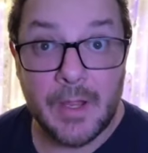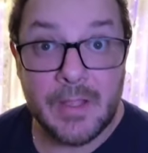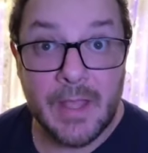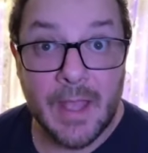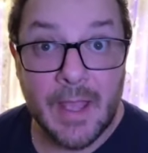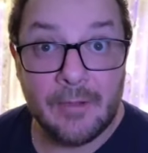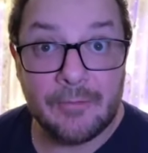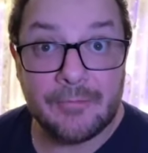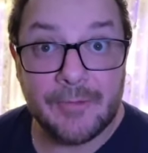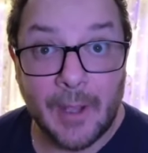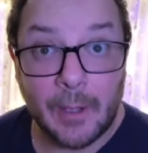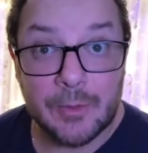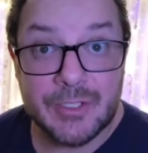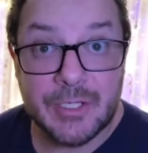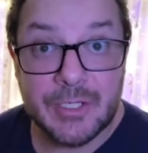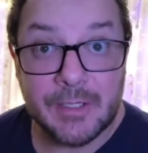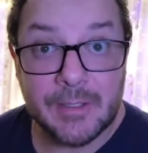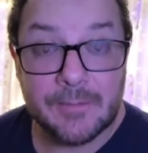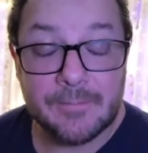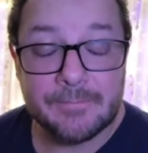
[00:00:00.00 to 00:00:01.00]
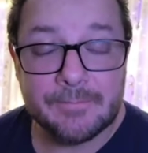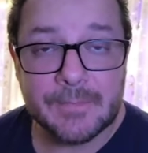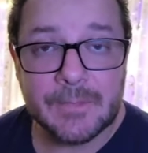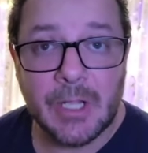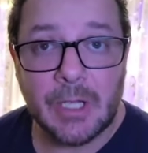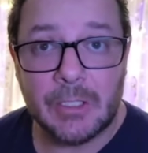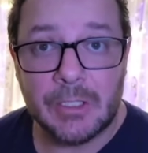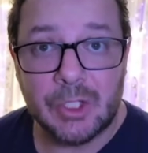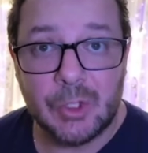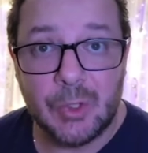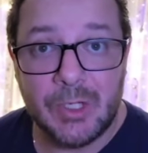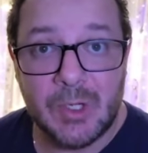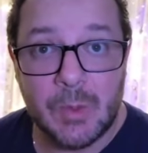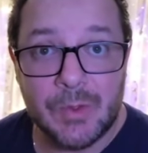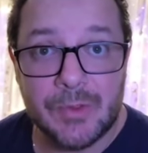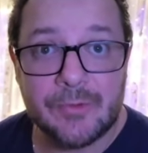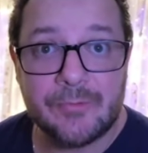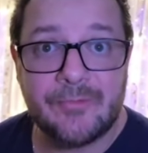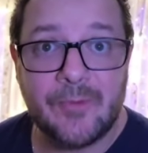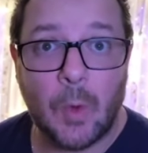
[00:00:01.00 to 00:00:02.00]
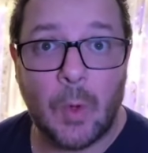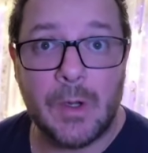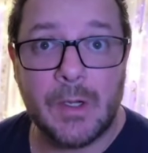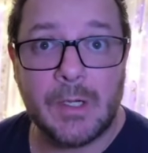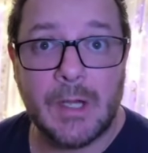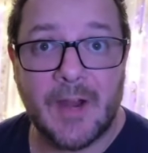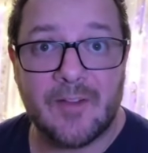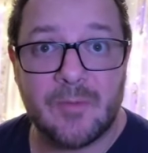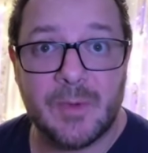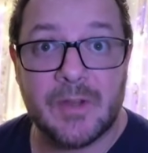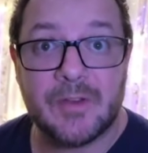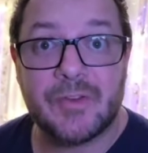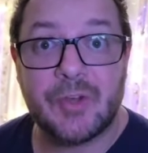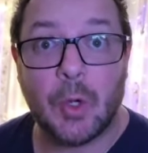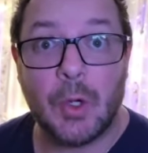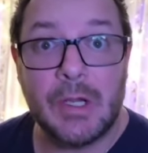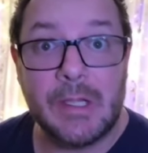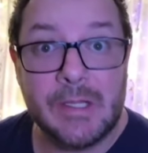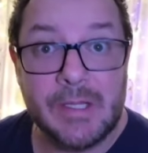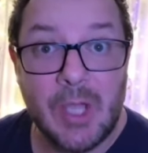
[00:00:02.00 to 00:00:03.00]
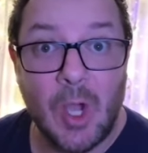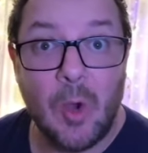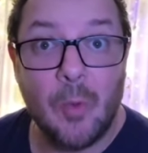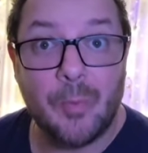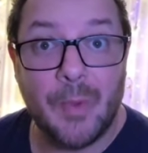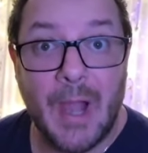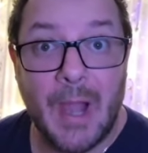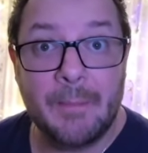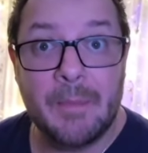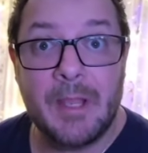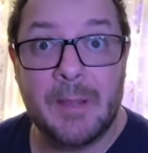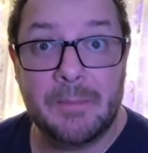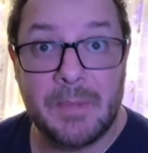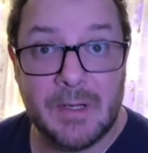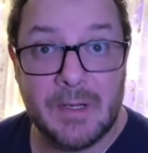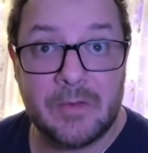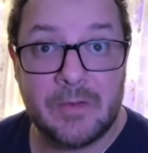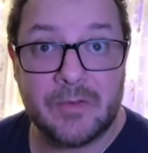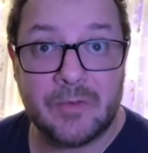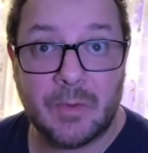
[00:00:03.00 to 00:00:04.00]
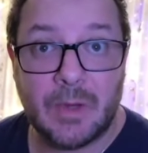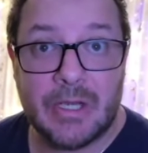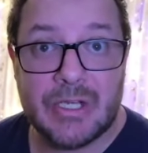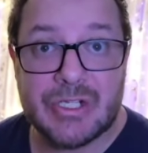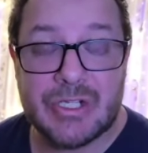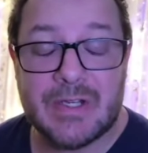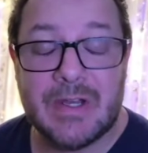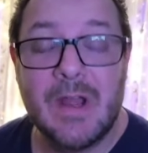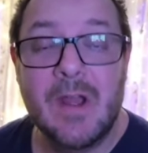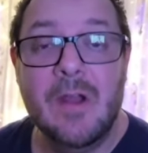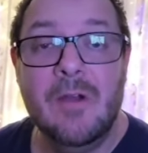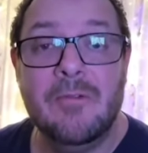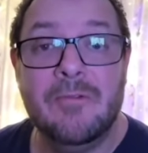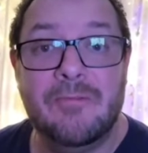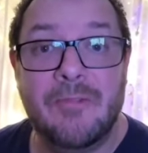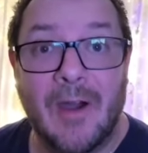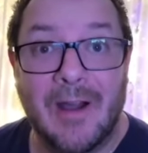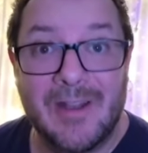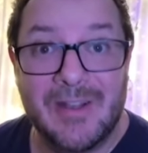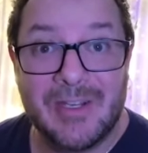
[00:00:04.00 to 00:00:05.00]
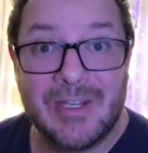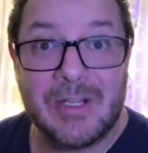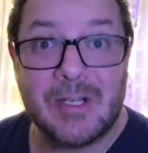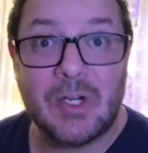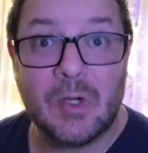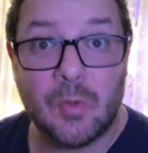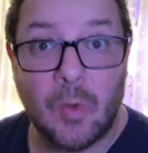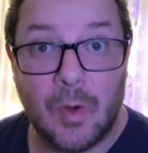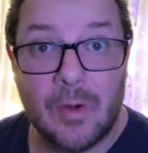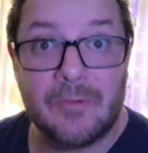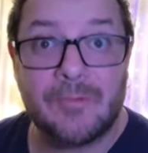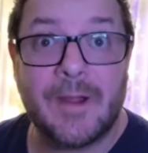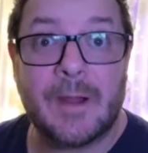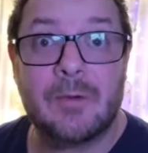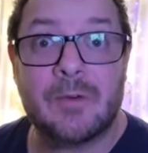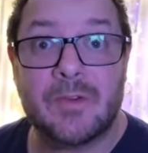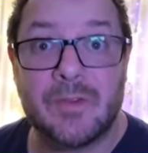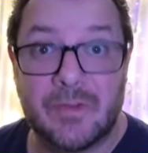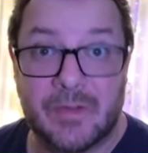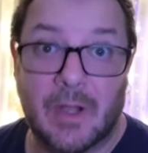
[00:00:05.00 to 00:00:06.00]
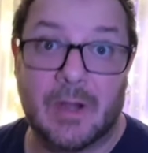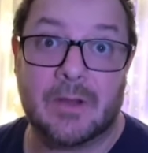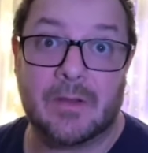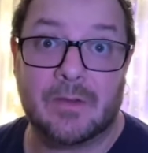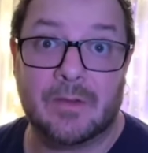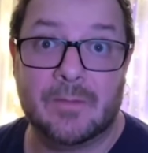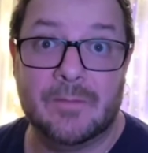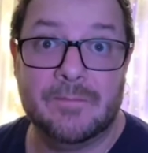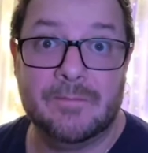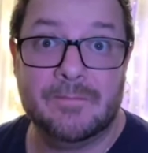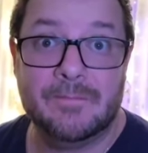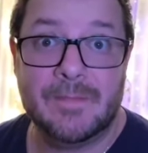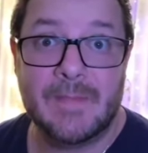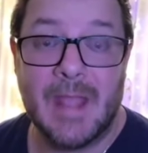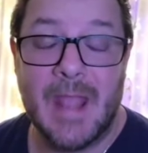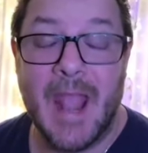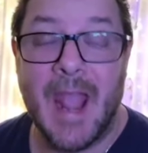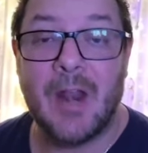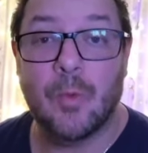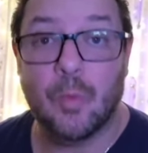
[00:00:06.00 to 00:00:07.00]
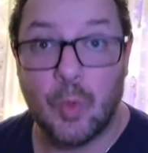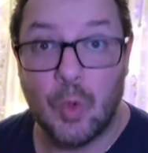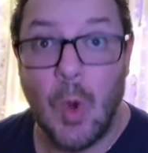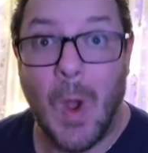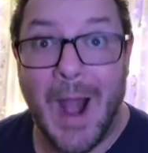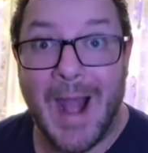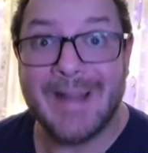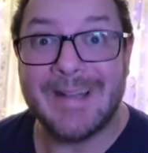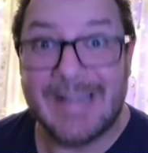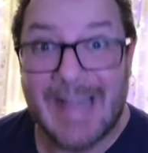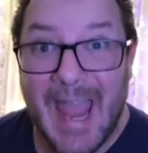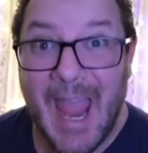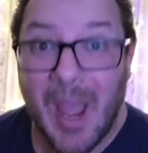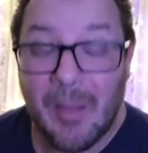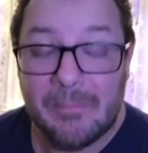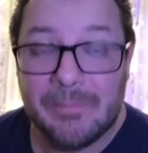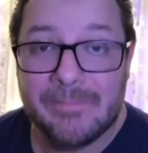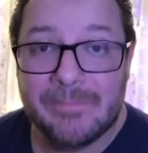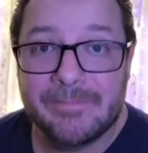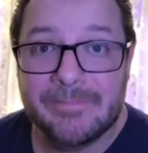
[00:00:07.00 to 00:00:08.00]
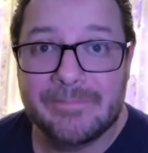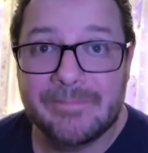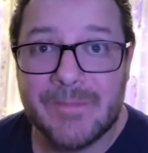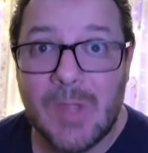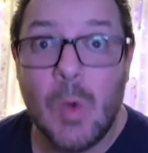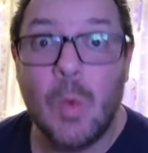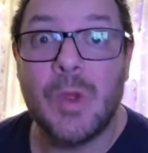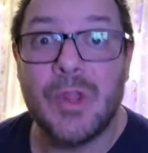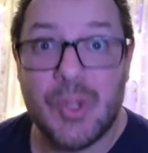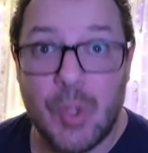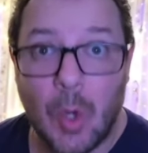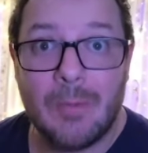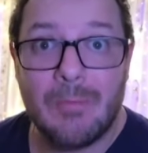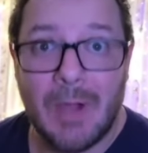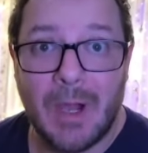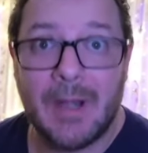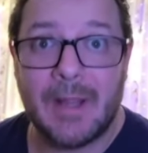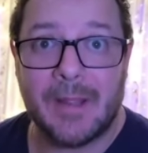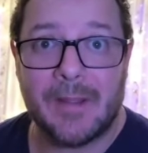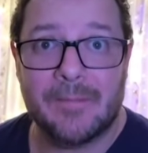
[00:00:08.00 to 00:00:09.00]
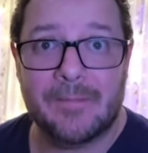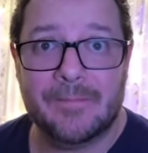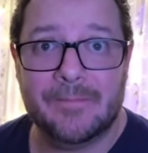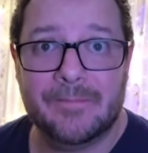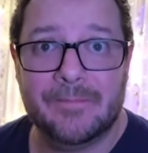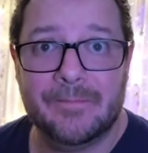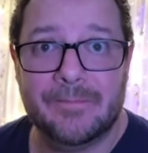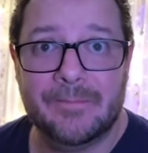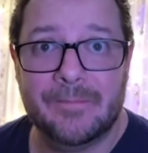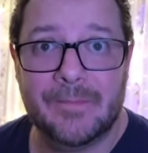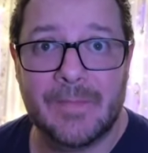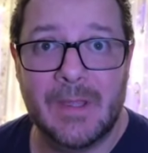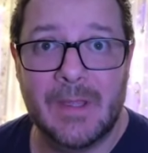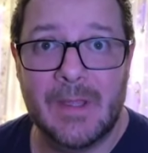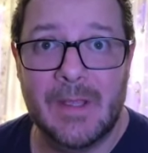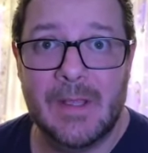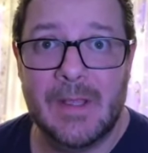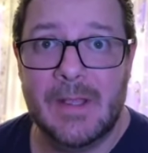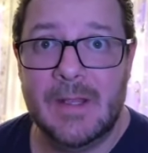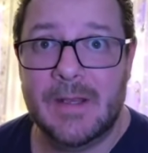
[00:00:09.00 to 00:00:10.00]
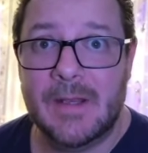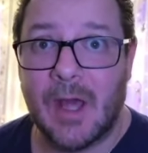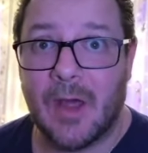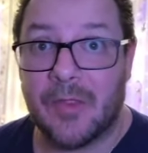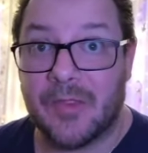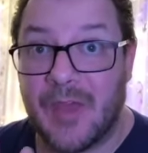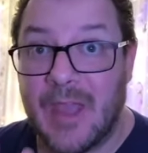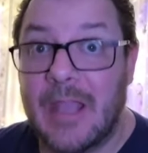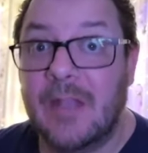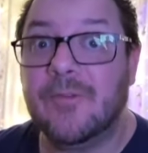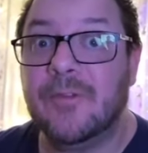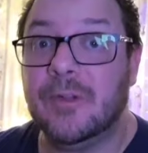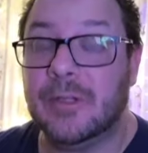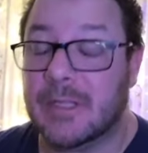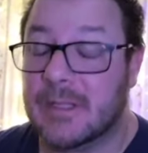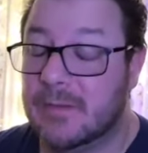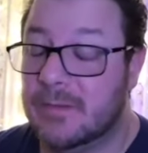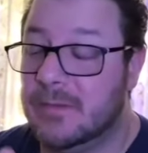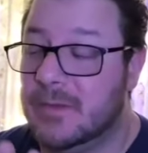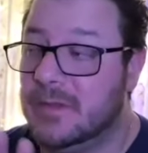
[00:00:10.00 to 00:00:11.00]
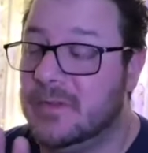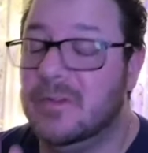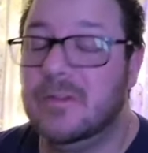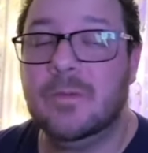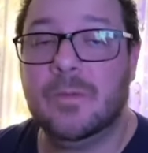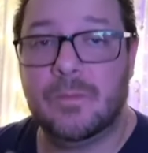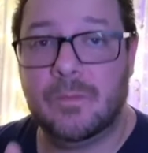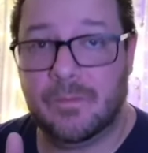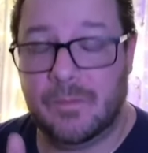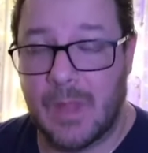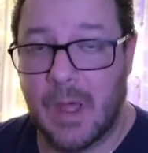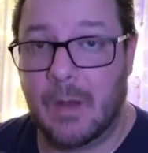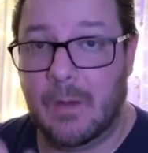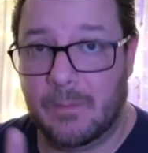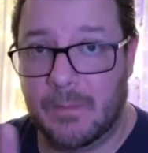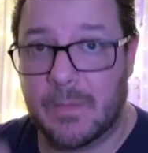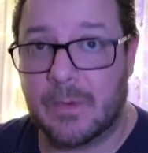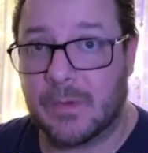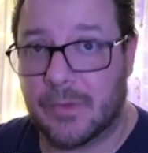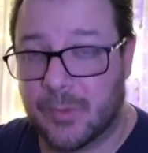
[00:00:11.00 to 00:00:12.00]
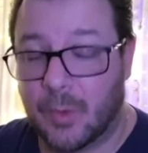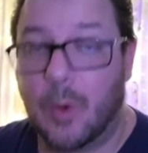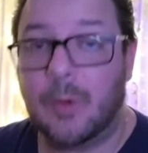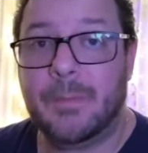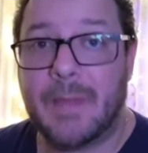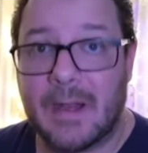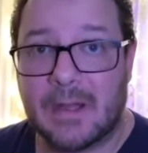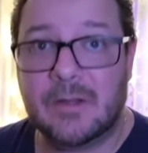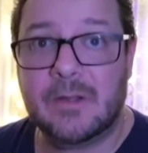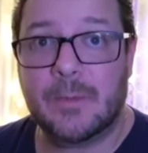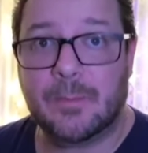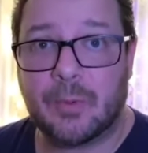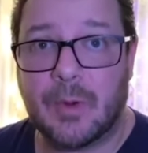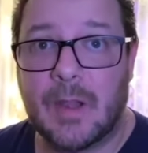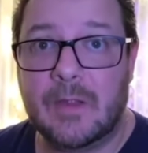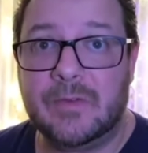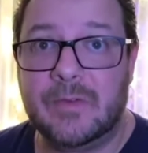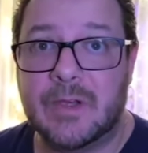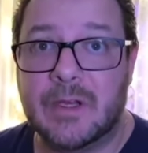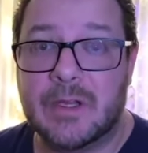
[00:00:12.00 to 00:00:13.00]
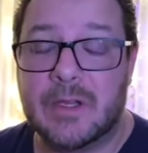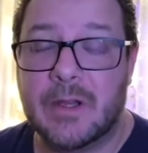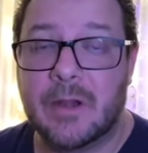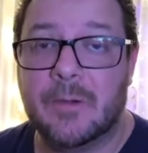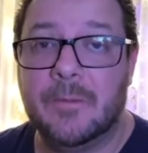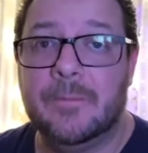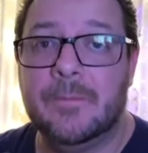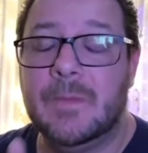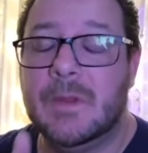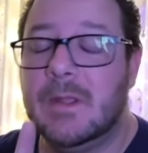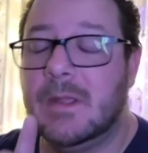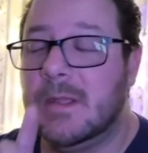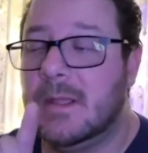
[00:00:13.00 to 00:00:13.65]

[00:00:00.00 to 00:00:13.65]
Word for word: now you have Fauci colluding with the foreign government during the Obama administration, funding coronavirus studies at a Wuhan lab with your money. Now, thankfully, this is now I'm going to throw it back to the president here.